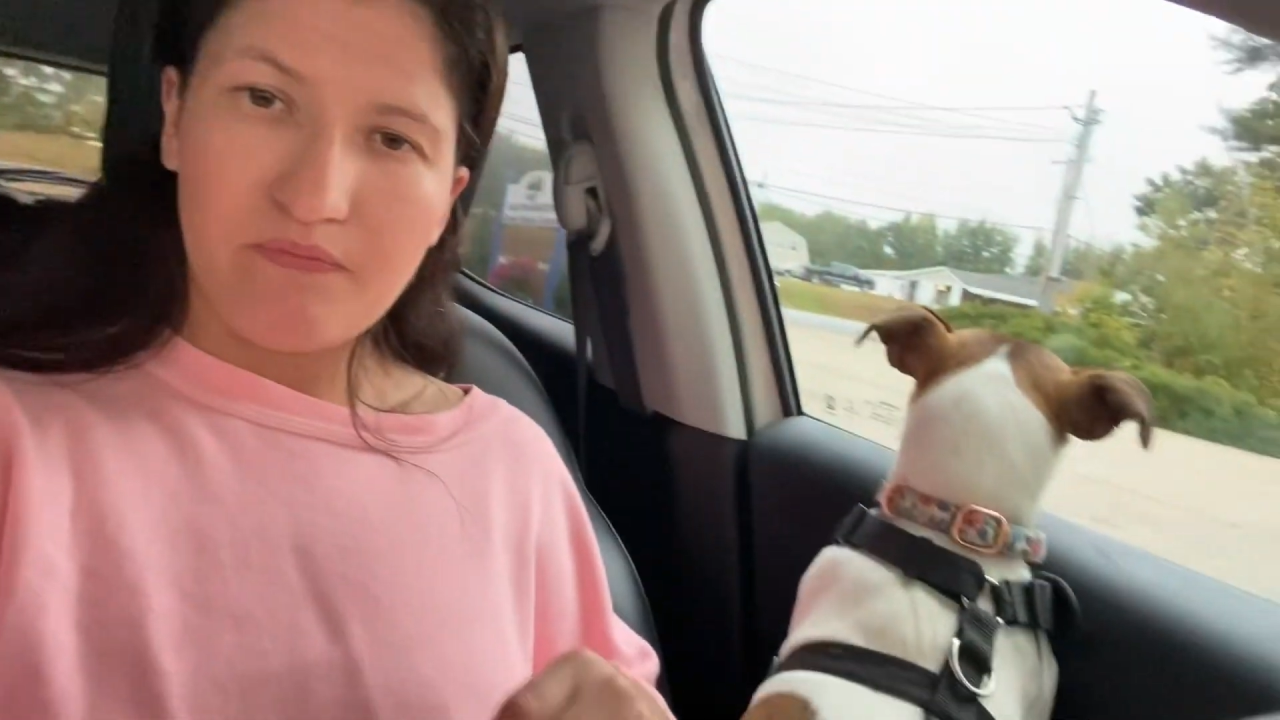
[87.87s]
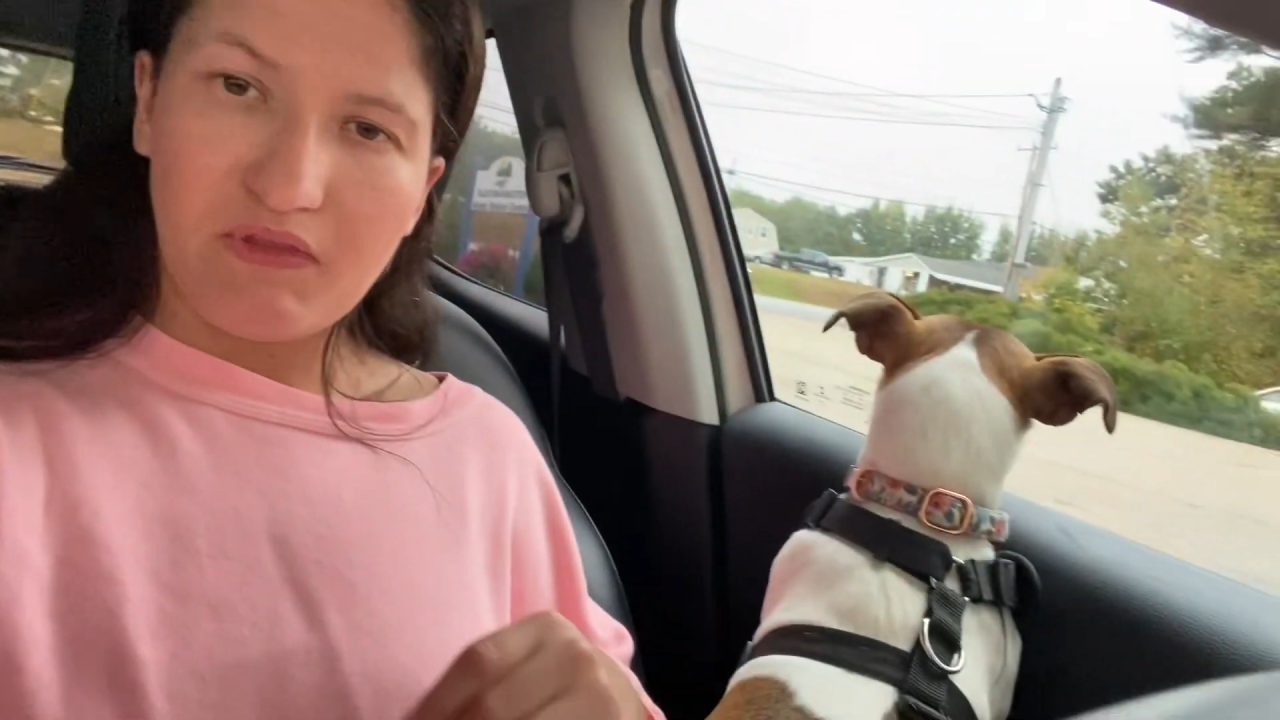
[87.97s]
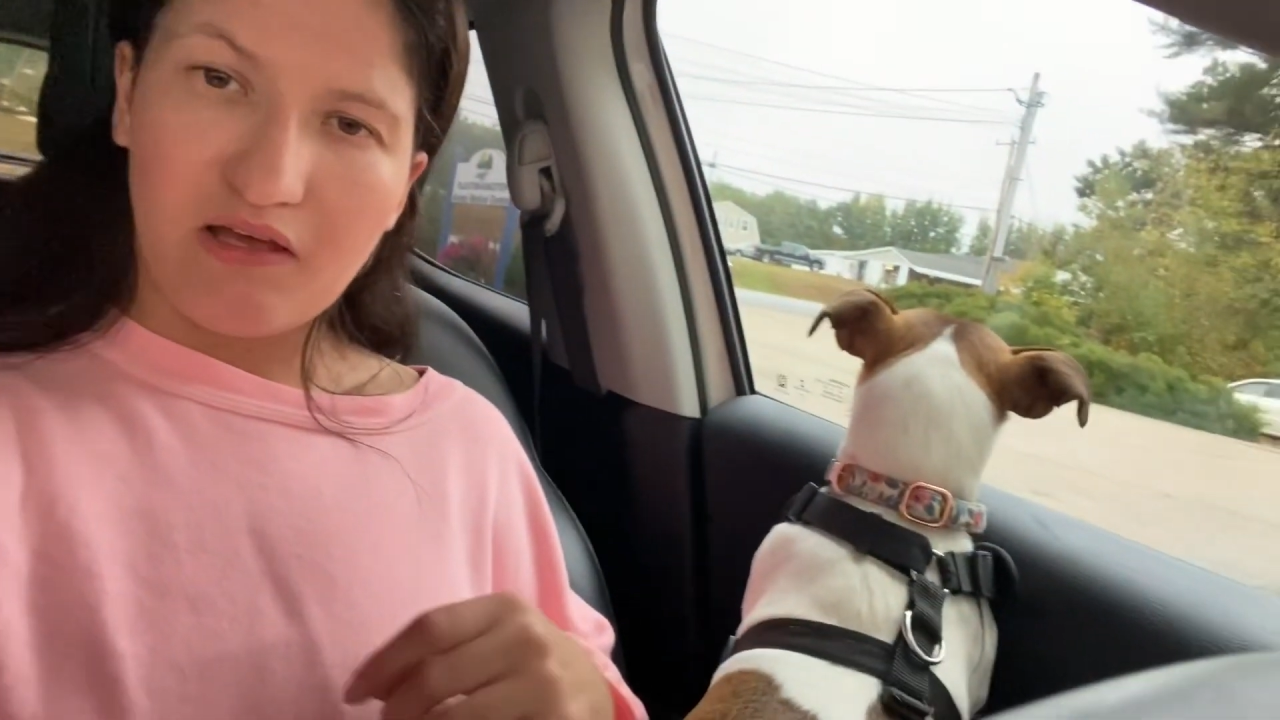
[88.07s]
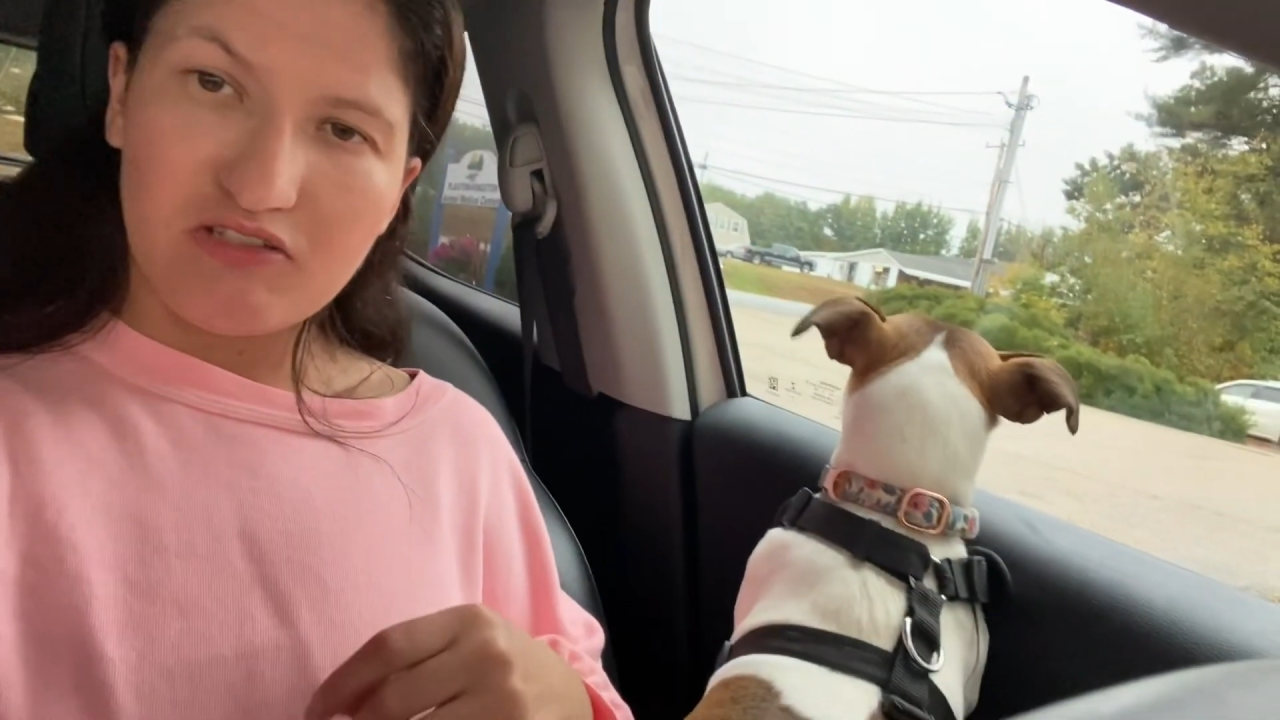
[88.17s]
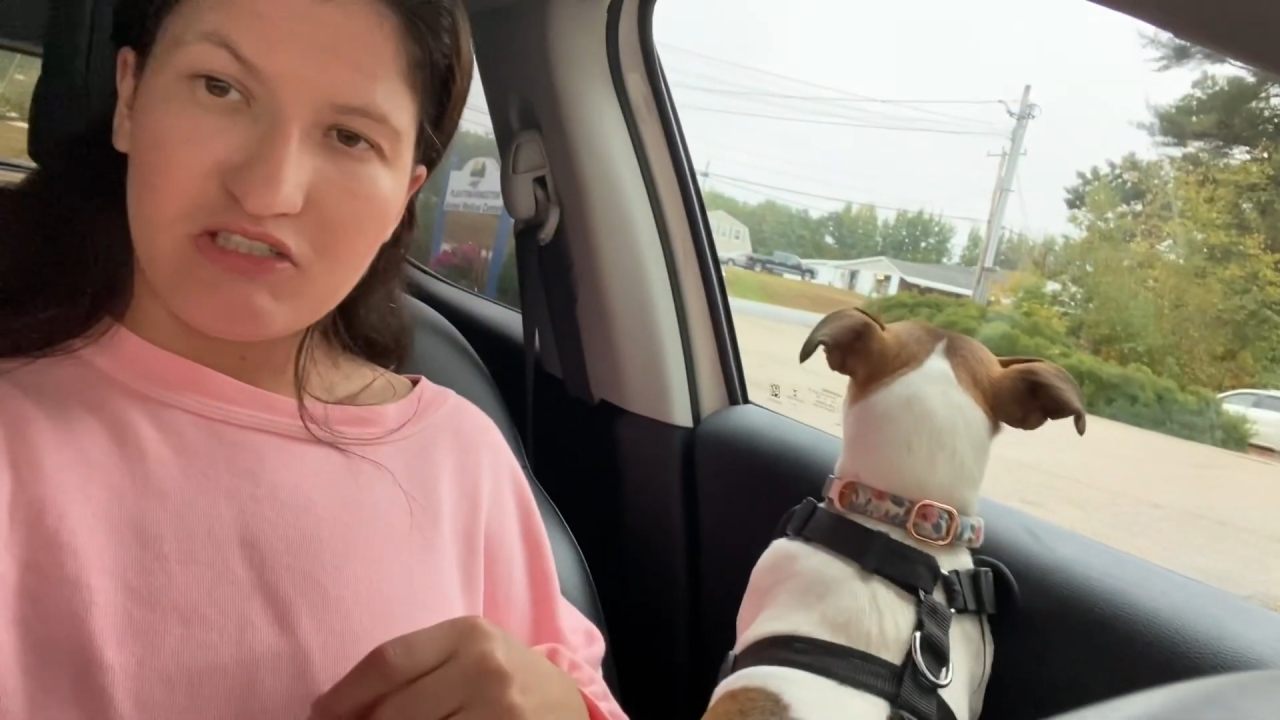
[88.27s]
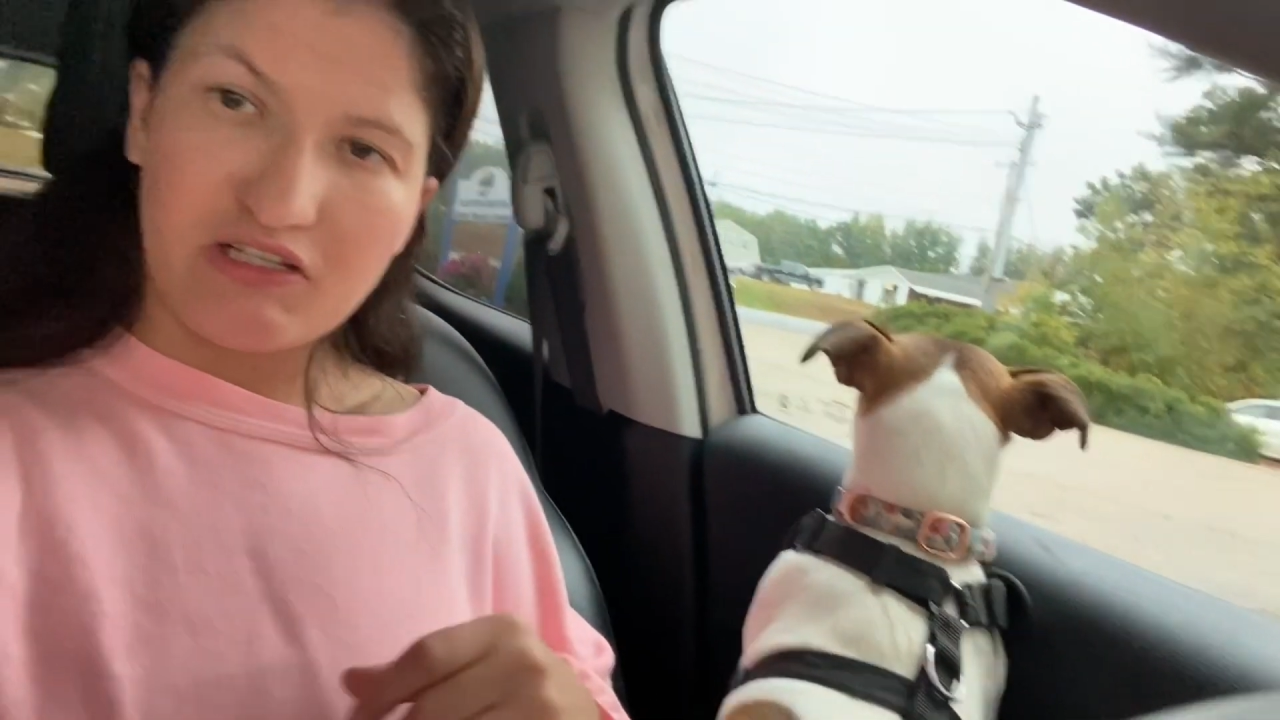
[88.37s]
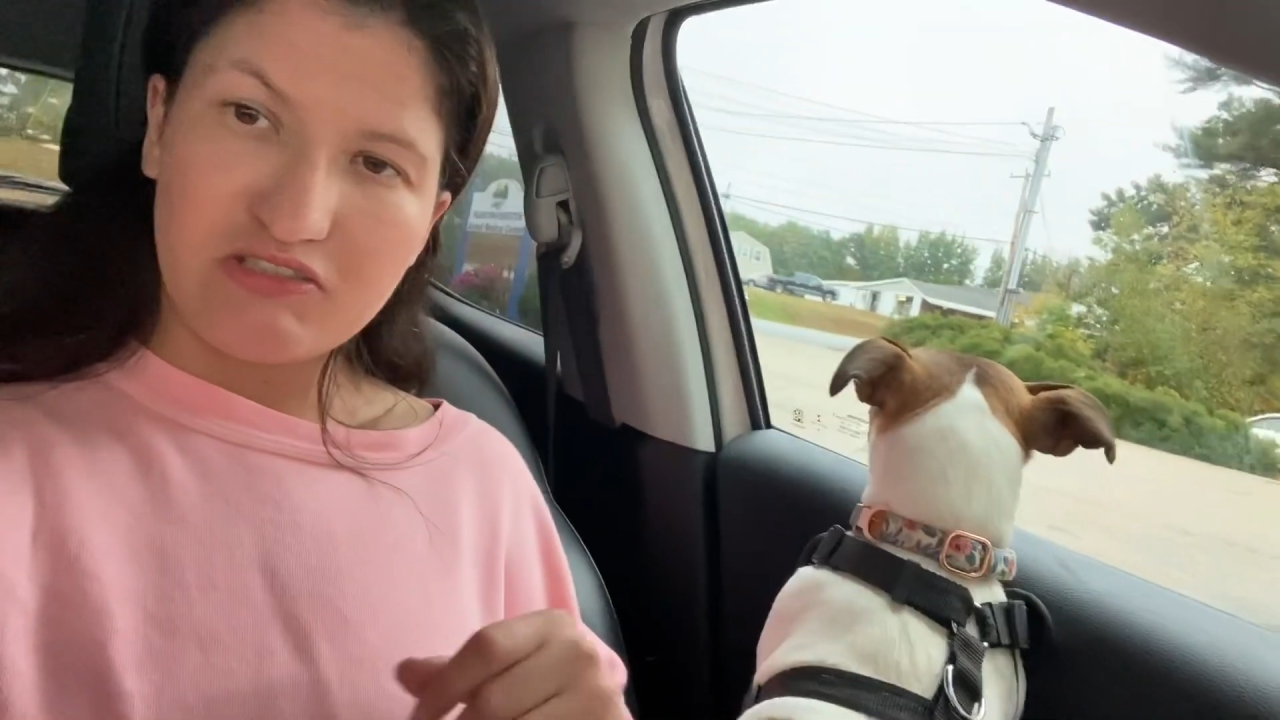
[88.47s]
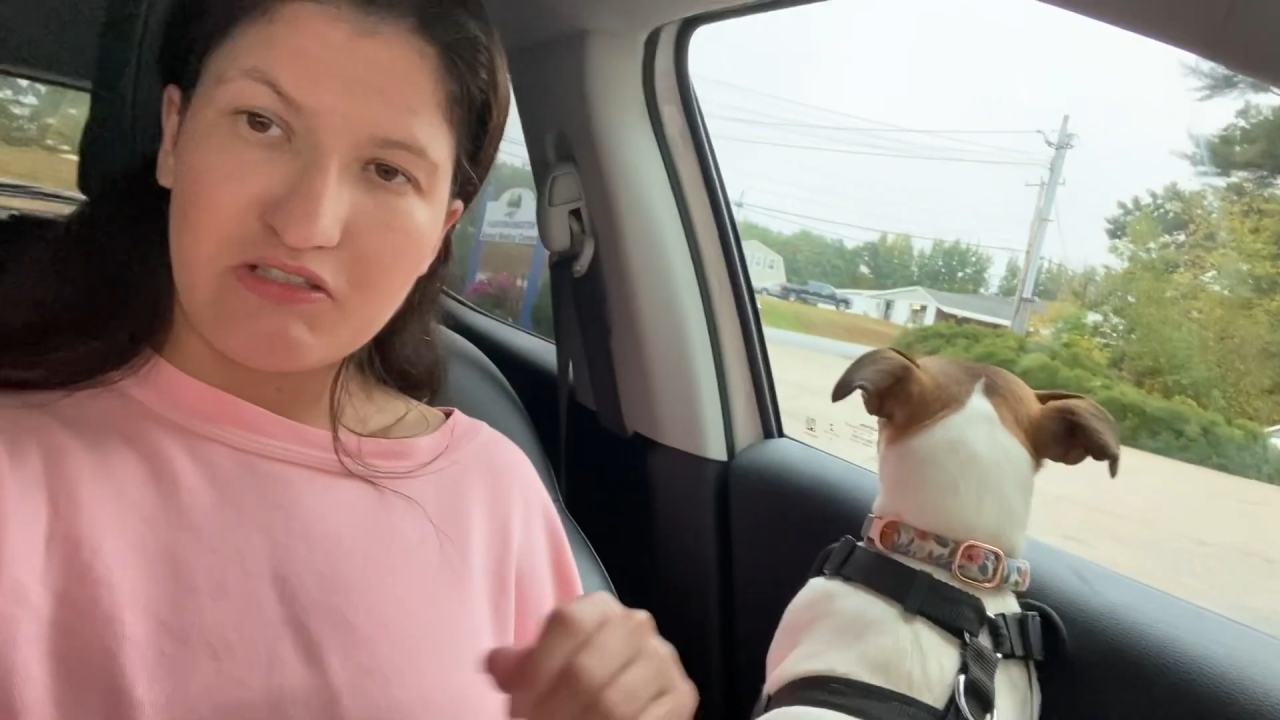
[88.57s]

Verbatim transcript: Yeah, she likes